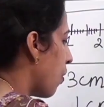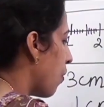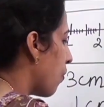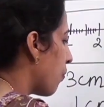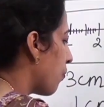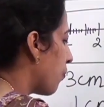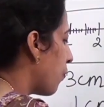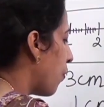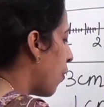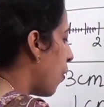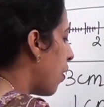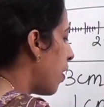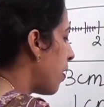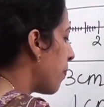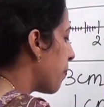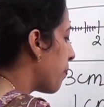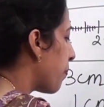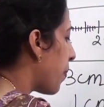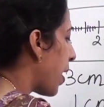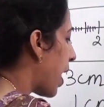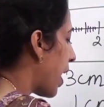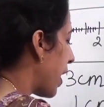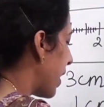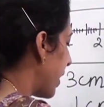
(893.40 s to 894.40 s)
4
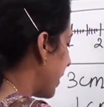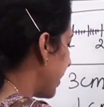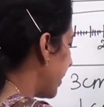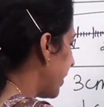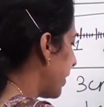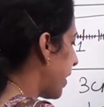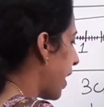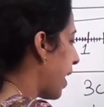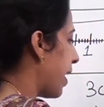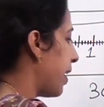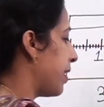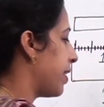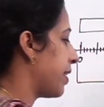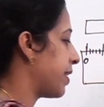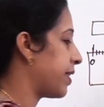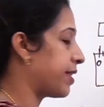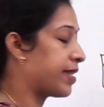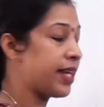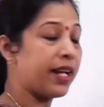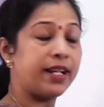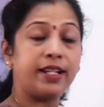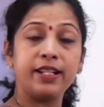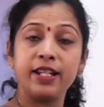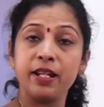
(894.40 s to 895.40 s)
by 10
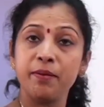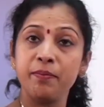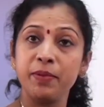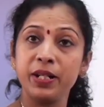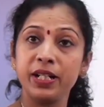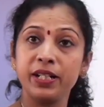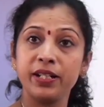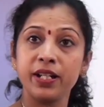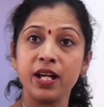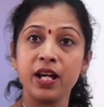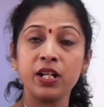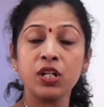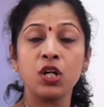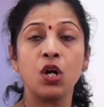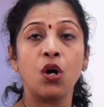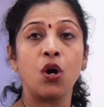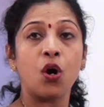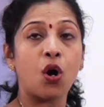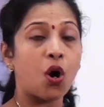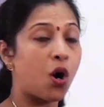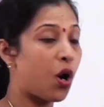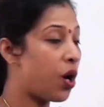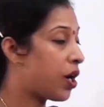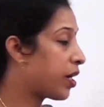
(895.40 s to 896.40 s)
centimeter
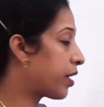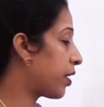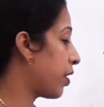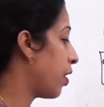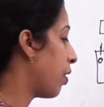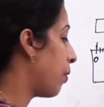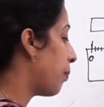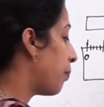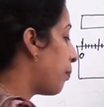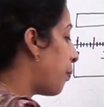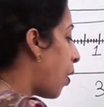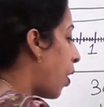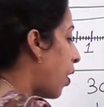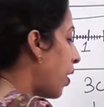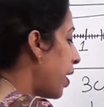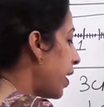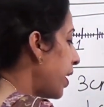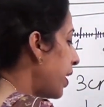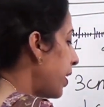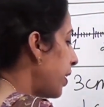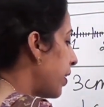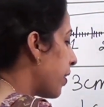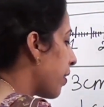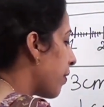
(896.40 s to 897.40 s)
or
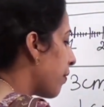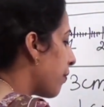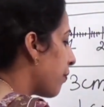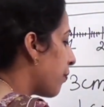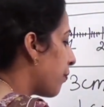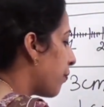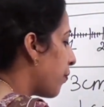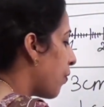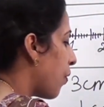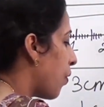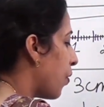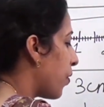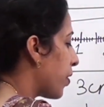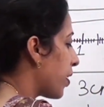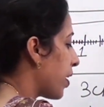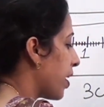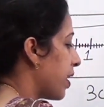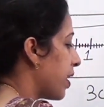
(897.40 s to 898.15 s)
0.4